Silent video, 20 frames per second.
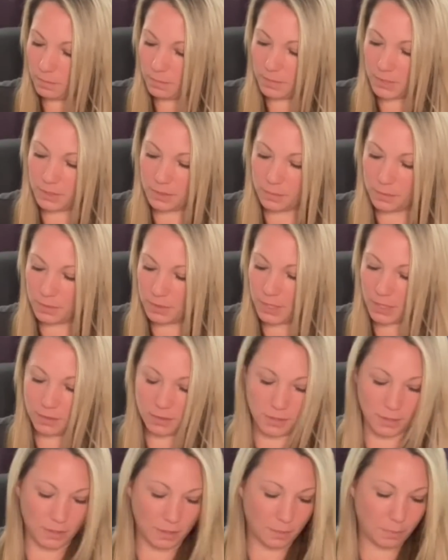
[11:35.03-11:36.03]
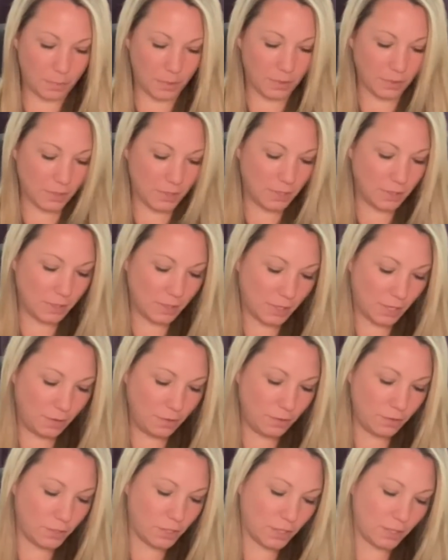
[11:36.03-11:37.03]
this that's that person's
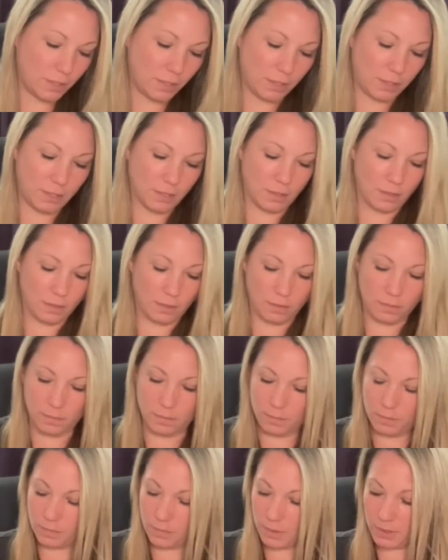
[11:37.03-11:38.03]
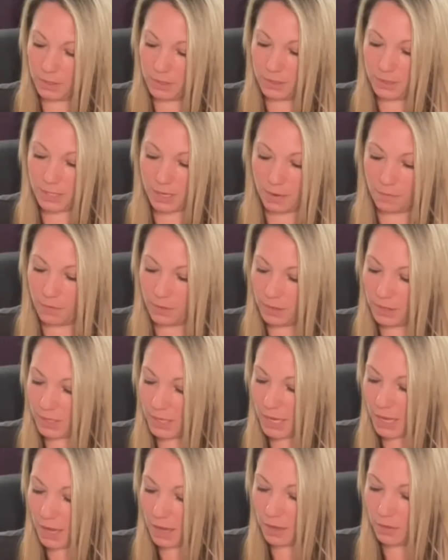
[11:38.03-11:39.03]
energy still. With the devil
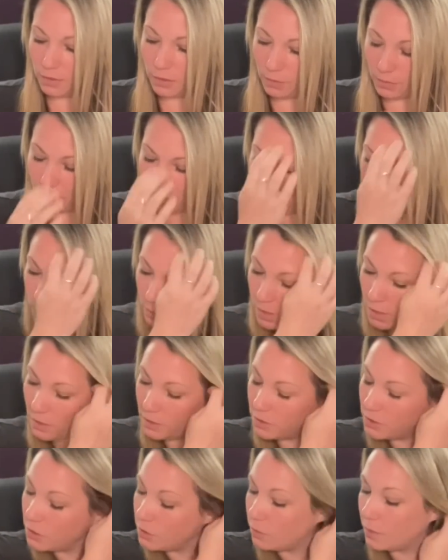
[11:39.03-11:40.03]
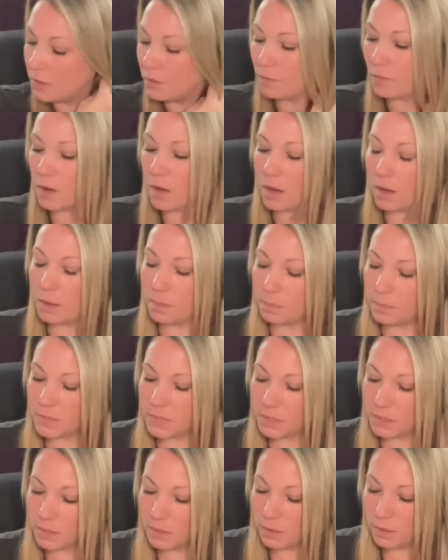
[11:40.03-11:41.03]
again, three of wands, three of
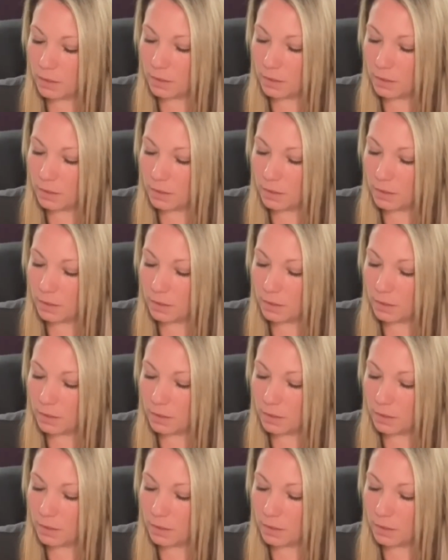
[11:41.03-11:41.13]
cups.